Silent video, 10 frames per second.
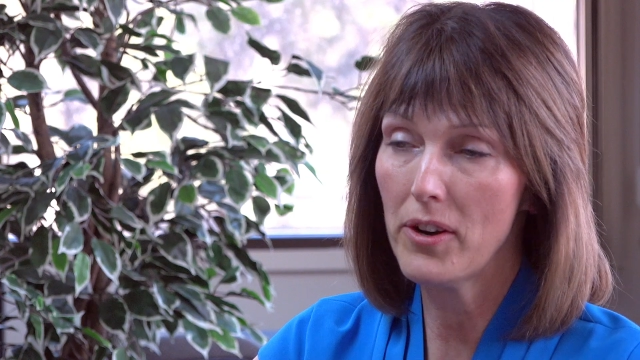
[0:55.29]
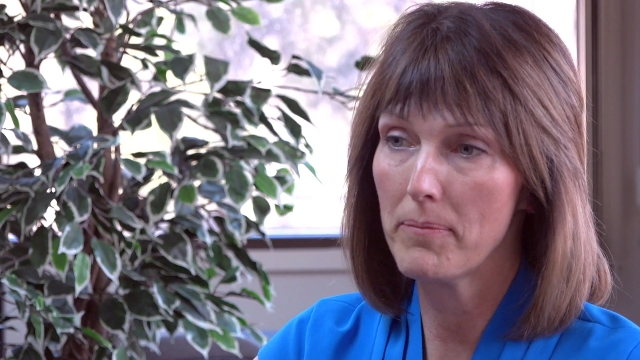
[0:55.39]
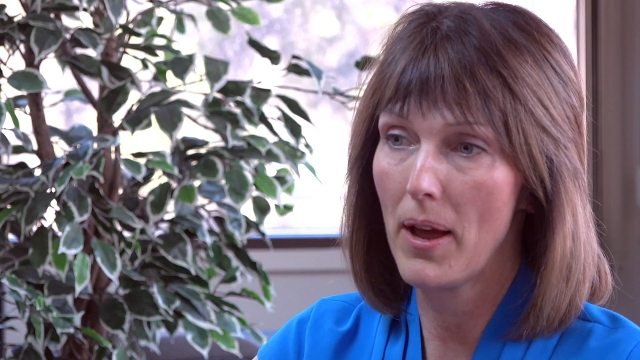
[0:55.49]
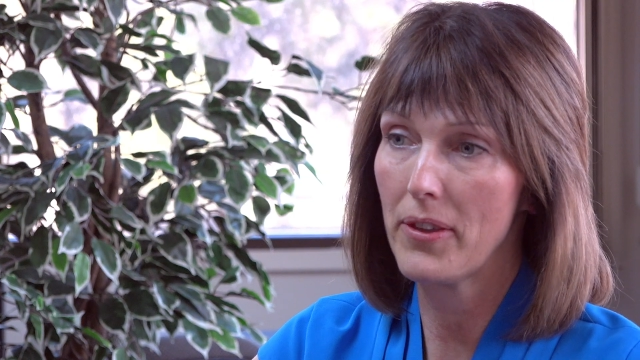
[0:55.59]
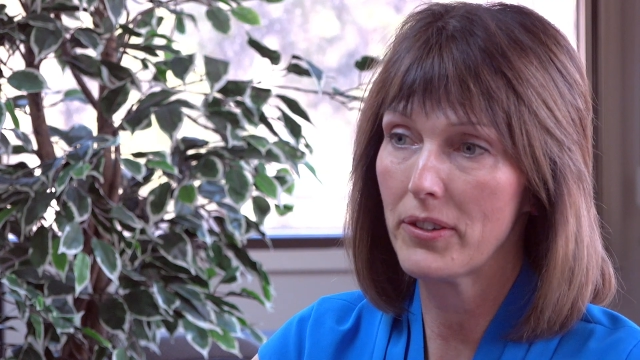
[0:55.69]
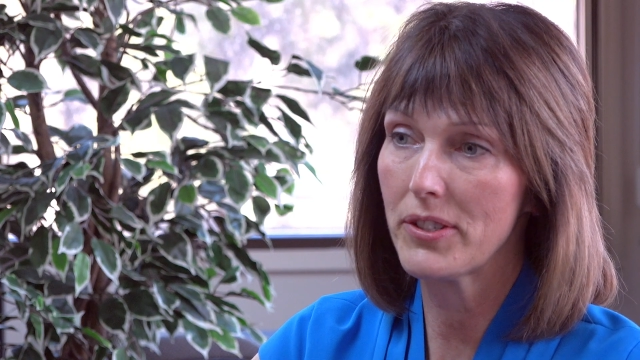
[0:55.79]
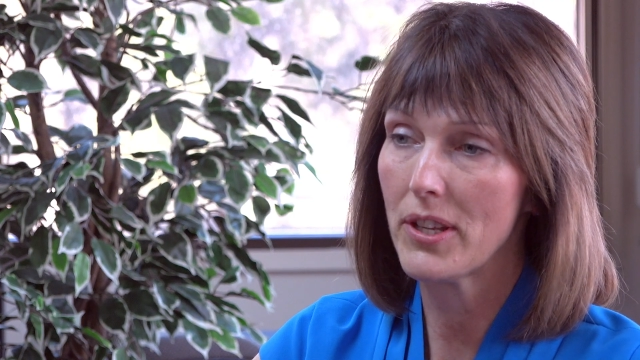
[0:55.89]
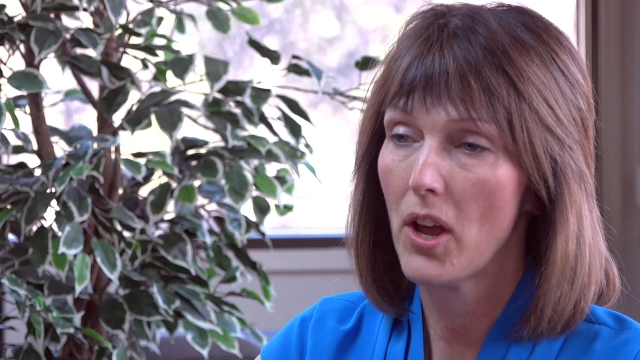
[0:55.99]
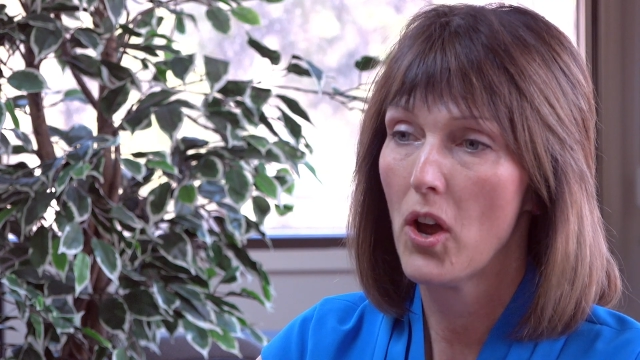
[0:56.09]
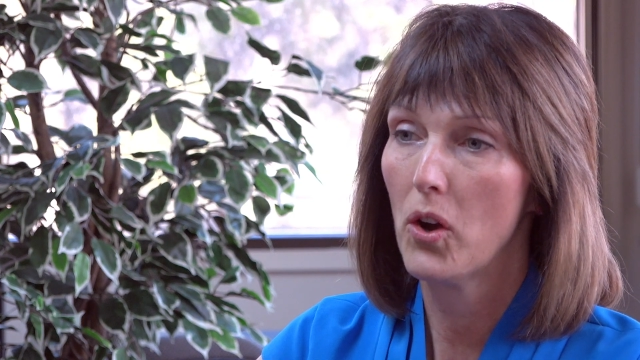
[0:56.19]
other
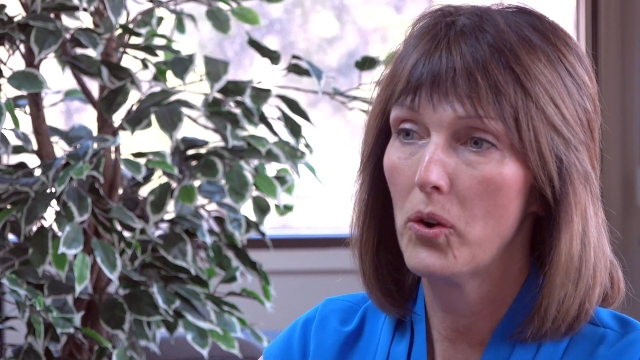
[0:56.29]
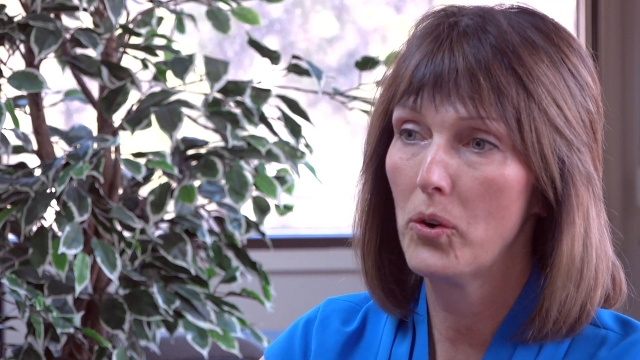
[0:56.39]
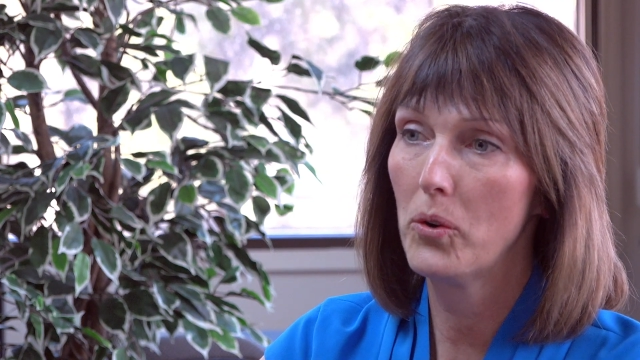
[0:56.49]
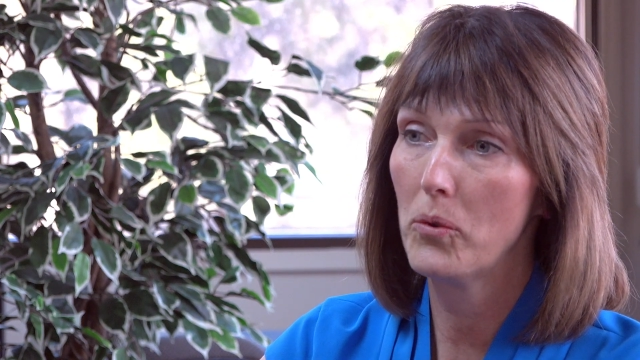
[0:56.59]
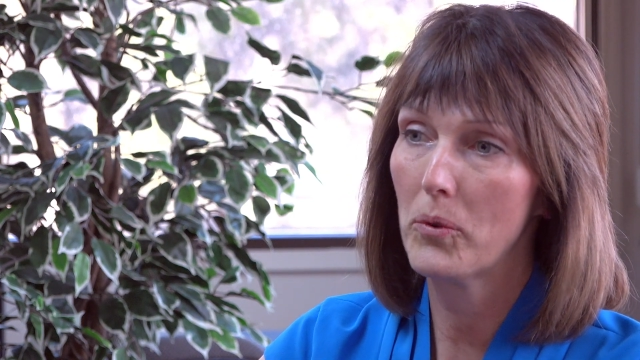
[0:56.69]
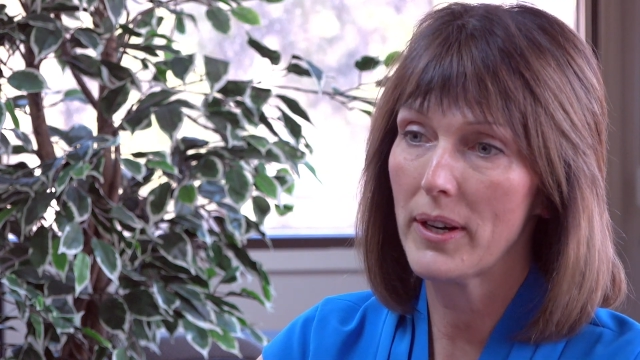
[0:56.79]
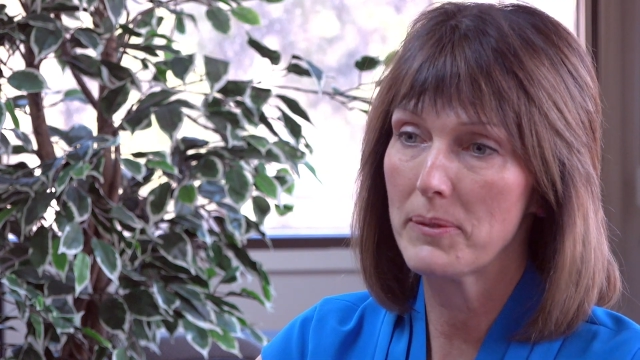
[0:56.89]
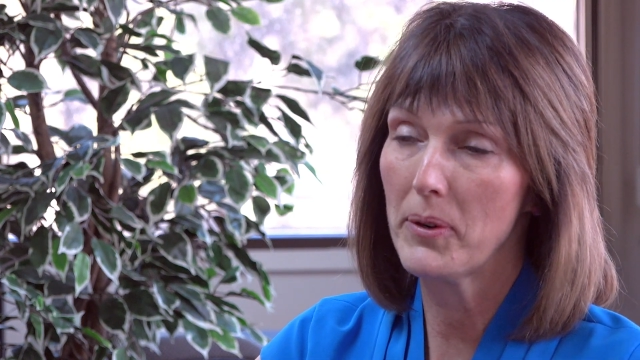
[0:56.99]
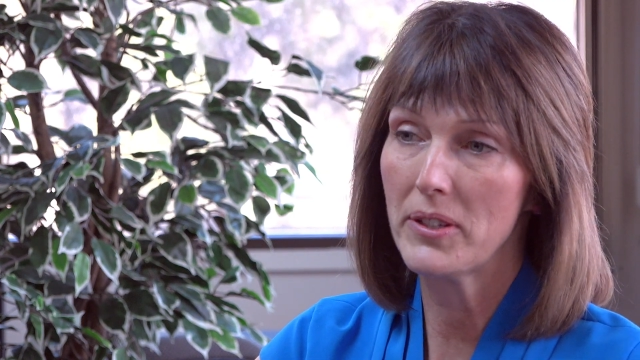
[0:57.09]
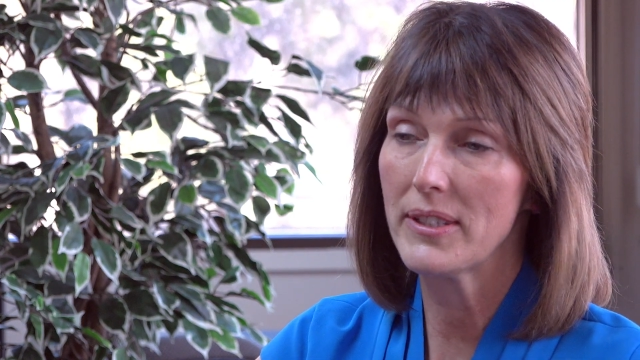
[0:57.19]
mothers who were
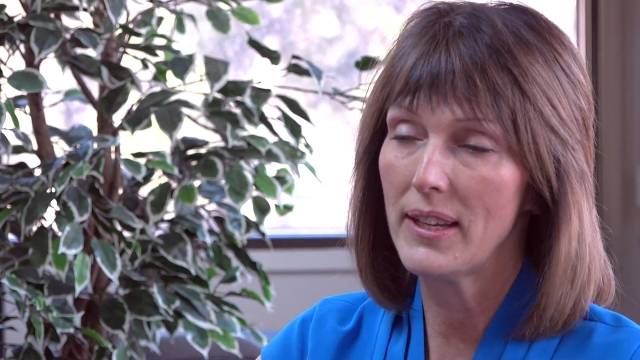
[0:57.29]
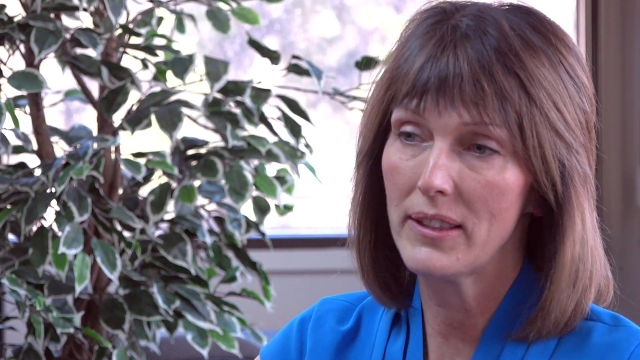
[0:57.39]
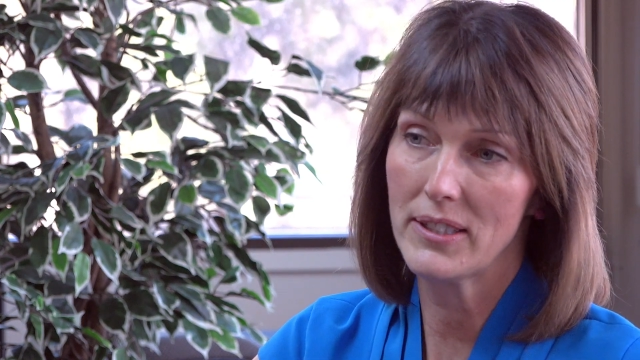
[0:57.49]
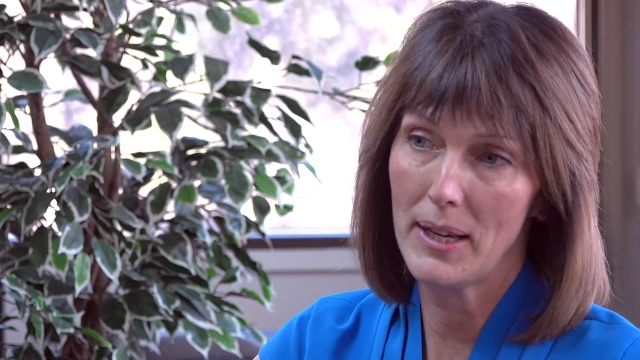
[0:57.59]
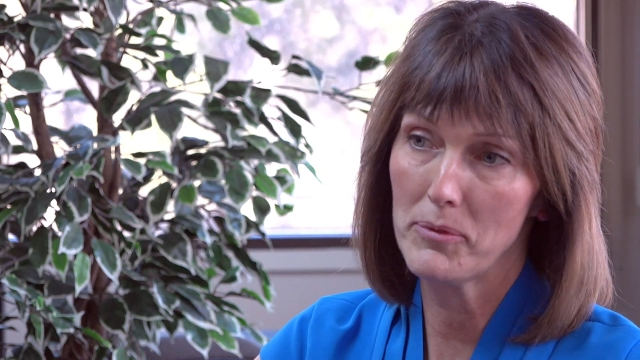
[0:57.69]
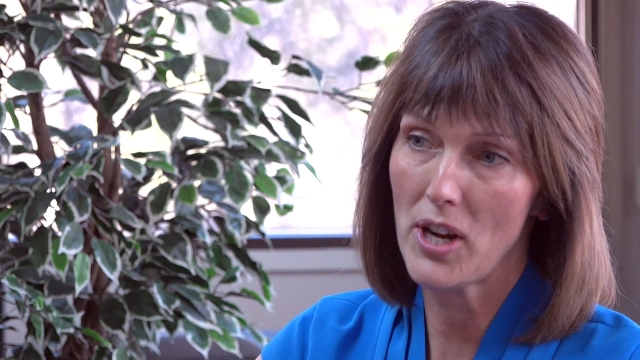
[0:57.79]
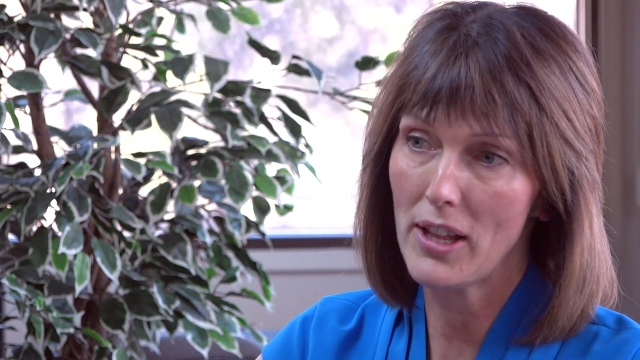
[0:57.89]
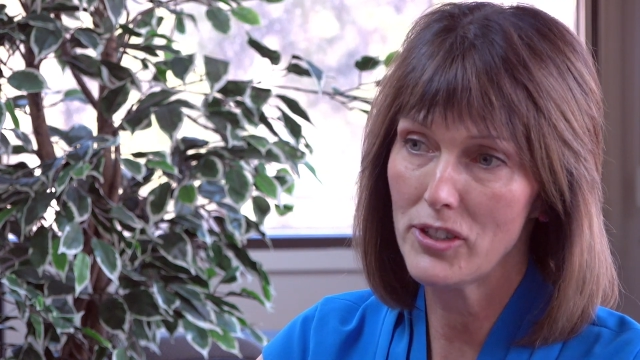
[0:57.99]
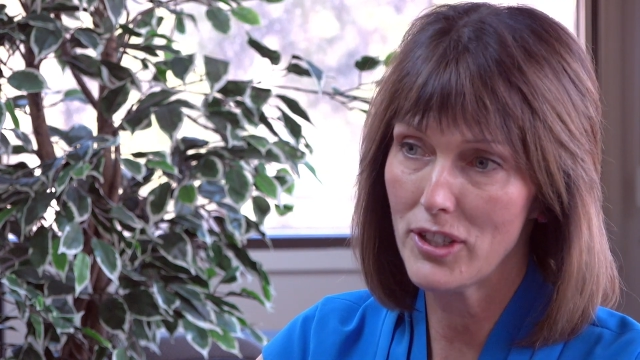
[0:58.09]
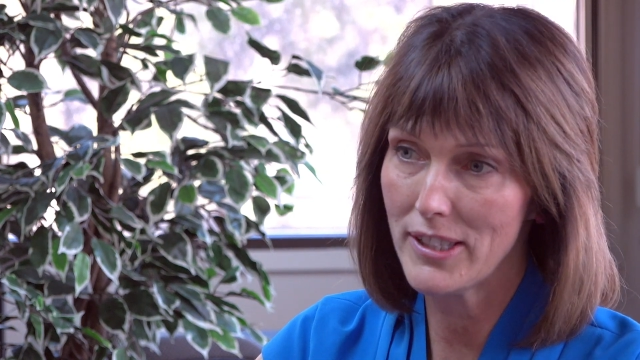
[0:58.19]
experiencing the same
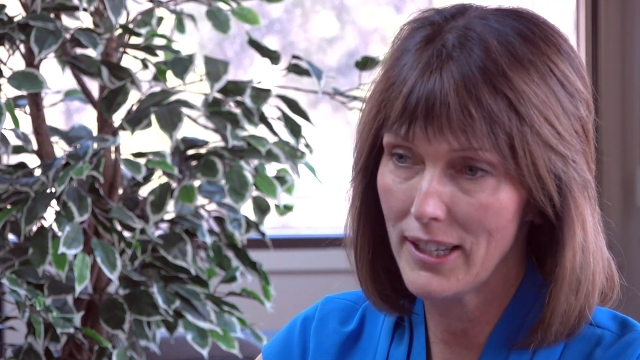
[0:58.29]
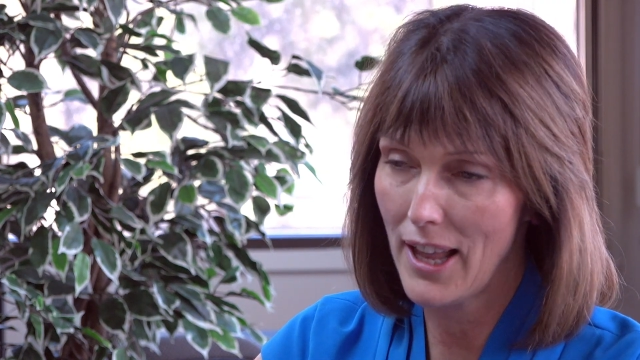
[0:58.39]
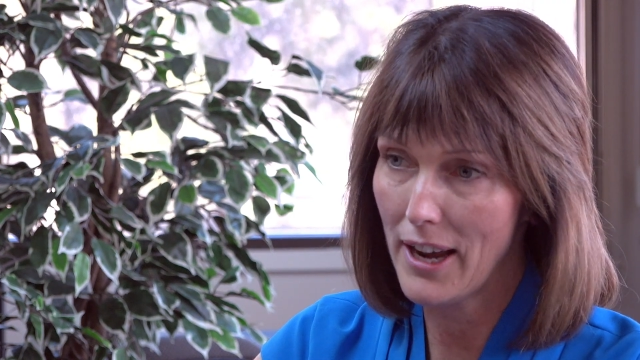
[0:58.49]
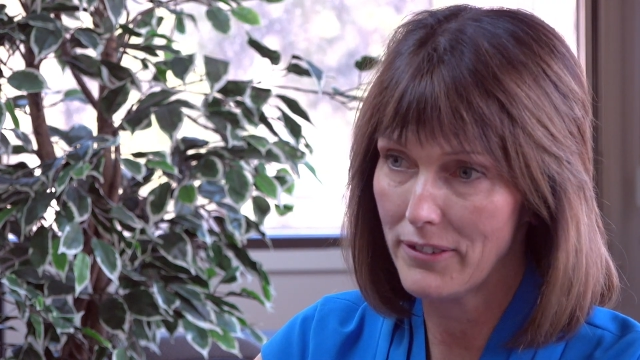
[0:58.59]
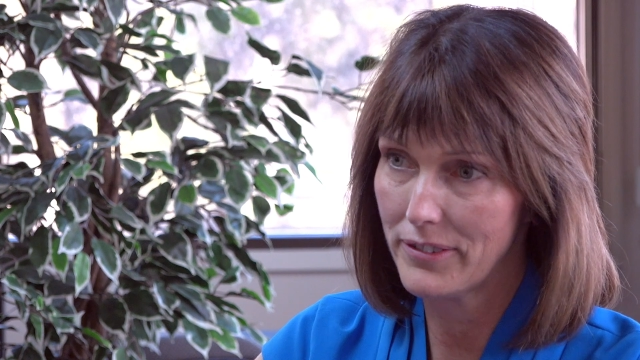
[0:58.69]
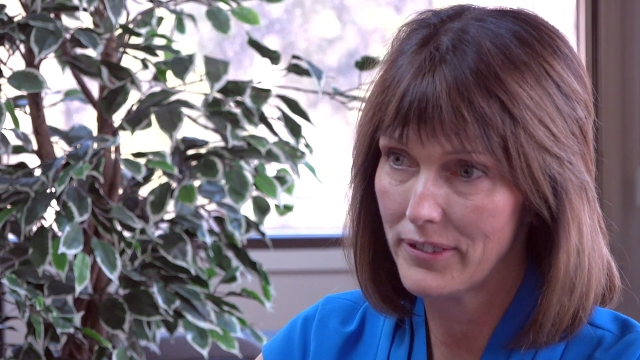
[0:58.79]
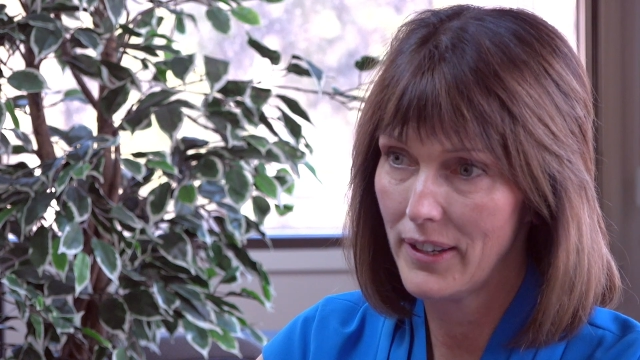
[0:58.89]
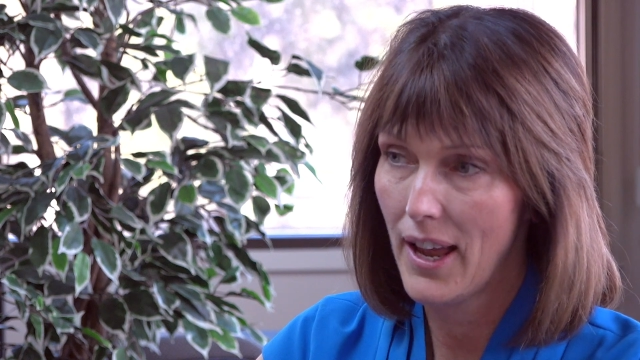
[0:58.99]
challenges in life